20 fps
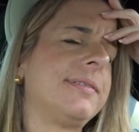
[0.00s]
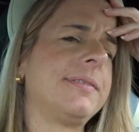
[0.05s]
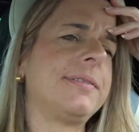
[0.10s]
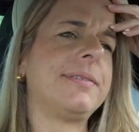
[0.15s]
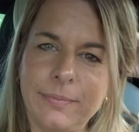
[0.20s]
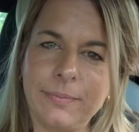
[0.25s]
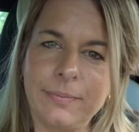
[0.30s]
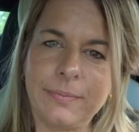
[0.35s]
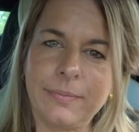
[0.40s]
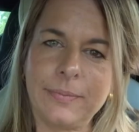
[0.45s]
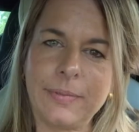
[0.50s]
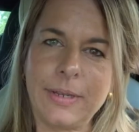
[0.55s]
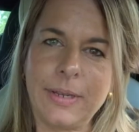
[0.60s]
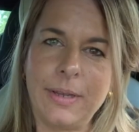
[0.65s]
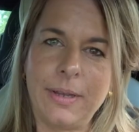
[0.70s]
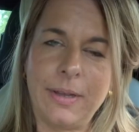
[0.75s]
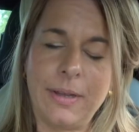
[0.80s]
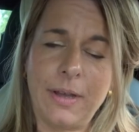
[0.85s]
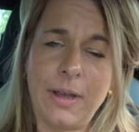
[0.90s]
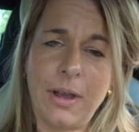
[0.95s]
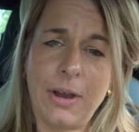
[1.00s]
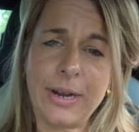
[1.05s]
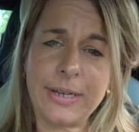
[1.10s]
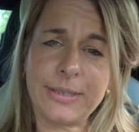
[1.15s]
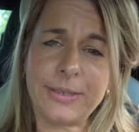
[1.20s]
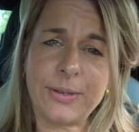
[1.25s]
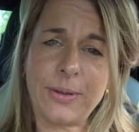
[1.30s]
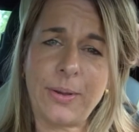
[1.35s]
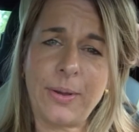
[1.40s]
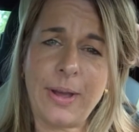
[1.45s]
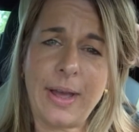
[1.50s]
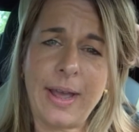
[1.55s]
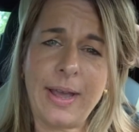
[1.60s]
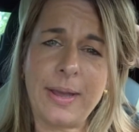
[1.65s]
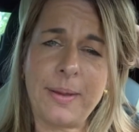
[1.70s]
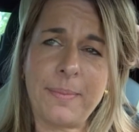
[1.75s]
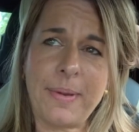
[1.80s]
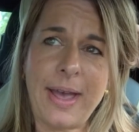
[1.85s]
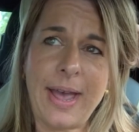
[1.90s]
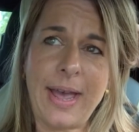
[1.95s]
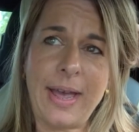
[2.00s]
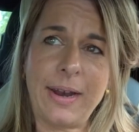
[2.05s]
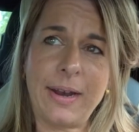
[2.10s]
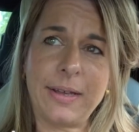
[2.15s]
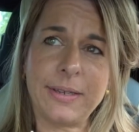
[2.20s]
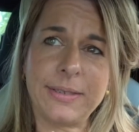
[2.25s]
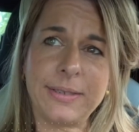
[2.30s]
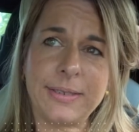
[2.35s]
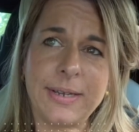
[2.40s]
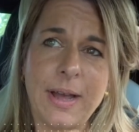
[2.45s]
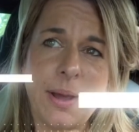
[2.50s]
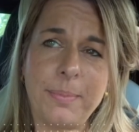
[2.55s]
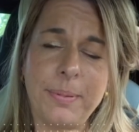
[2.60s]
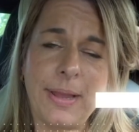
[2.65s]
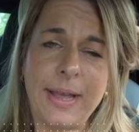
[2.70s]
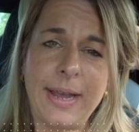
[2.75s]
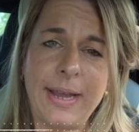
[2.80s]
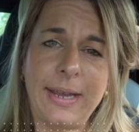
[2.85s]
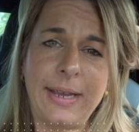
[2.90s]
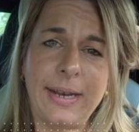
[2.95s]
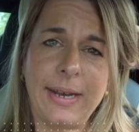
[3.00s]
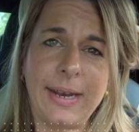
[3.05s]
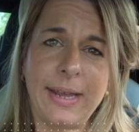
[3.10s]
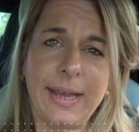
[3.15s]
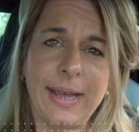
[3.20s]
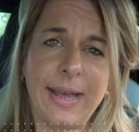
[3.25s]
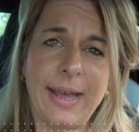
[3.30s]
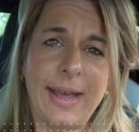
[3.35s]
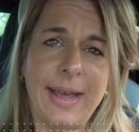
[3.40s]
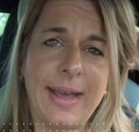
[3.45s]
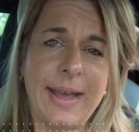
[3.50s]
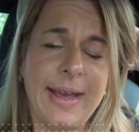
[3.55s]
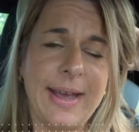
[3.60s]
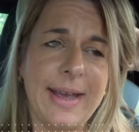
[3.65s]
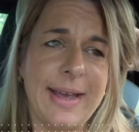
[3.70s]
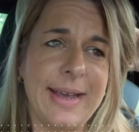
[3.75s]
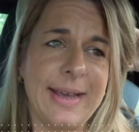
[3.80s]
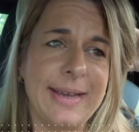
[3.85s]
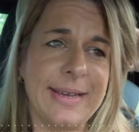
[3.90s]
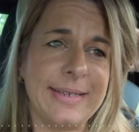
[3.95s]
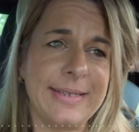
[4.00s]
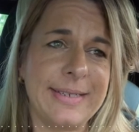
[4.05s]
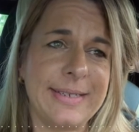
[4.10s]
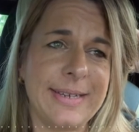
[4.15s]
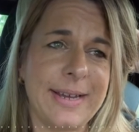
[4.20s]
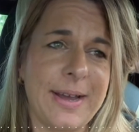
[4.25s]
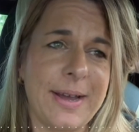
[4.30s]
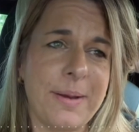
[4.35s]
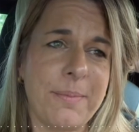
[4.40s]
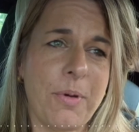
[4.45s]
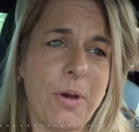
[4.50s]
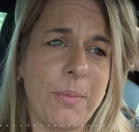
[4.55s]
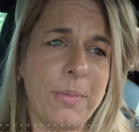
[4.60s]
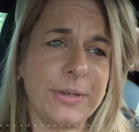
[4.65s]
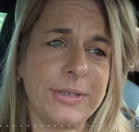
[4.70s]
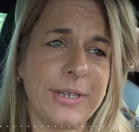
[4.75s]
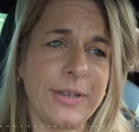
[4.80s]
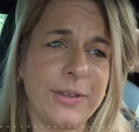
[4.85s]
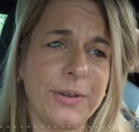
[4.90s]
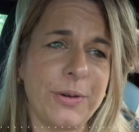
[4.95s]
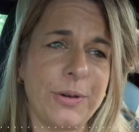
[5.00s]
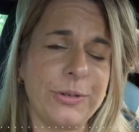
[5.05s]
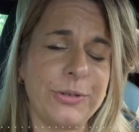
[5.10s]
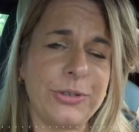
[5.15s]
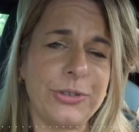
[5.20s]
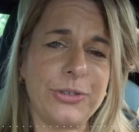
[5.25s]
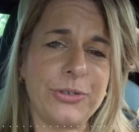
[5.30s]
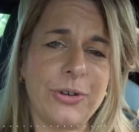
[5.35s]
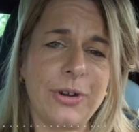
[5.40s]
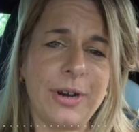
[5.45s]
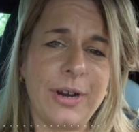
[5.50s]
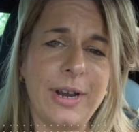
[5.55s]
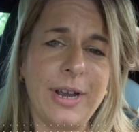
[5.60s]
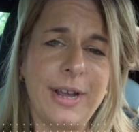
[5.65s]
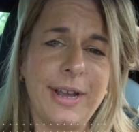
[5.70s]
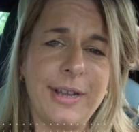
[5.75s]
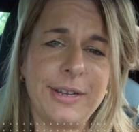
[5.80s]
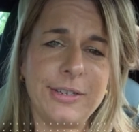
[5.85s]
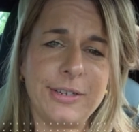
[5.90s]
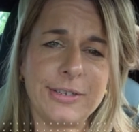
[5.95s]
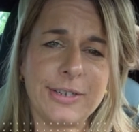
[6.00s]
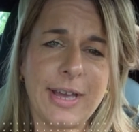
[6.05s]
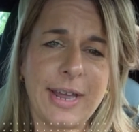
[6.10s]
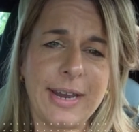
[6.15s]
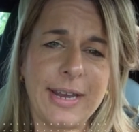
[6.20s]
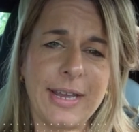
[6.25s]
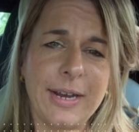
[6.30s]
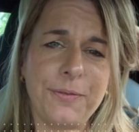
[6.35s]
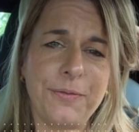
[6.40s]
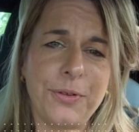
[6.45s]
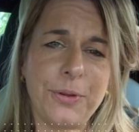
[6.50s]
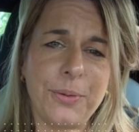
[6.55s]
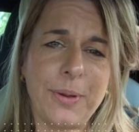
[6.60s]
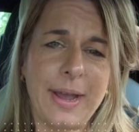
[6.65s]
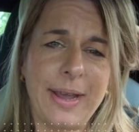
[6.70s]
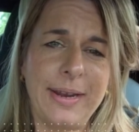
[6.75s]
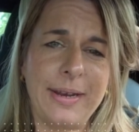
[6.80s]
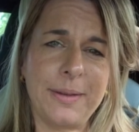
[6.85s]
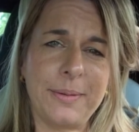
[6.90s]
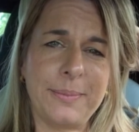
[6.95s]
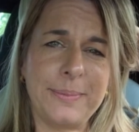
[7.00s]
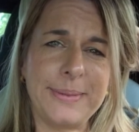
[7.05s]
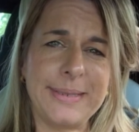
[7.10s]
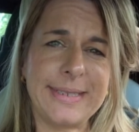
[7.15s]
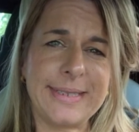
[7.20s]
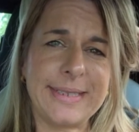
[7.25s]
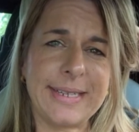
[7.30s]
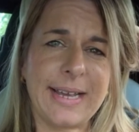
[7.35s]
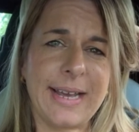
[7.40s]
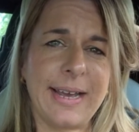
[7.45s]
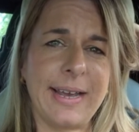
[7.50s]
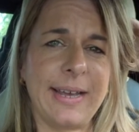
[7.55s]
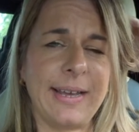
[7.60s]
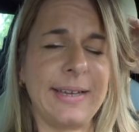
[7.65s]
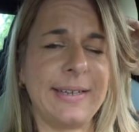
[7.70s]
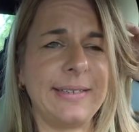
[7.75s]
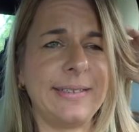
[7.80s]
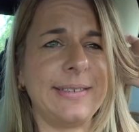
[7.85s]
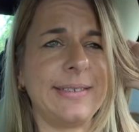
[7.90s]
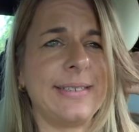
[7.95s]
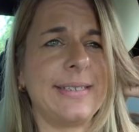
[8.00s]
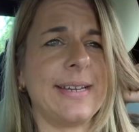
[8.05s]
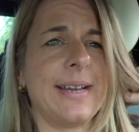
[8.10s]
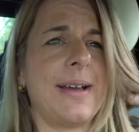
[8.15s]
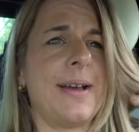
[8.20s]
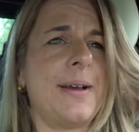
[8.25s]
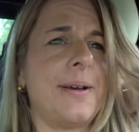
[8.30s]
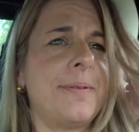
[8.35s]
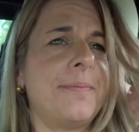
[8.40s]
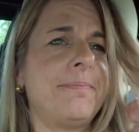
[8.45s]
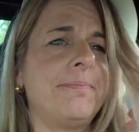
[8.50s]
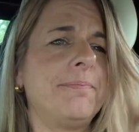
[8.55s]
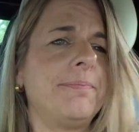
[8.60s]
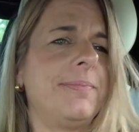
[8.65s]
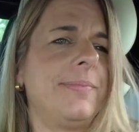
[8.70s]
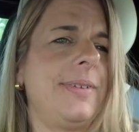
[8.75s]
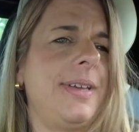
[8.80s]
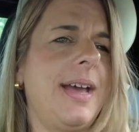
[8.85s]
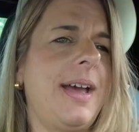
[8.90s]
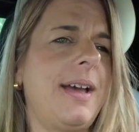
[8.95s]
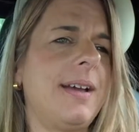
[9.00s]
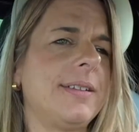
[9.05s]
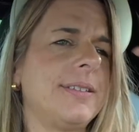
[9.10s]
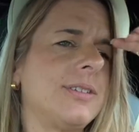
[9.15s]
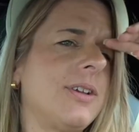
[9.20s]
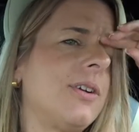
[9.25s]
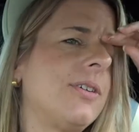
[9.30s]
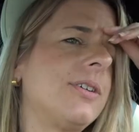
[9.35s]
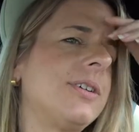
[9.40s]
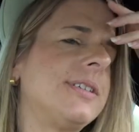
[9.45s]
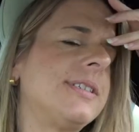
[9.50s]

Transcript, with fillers: All right, so I am at a stoplight, and um, almost at the grocery store. Just got to get a few items, and um, yeah, it's all good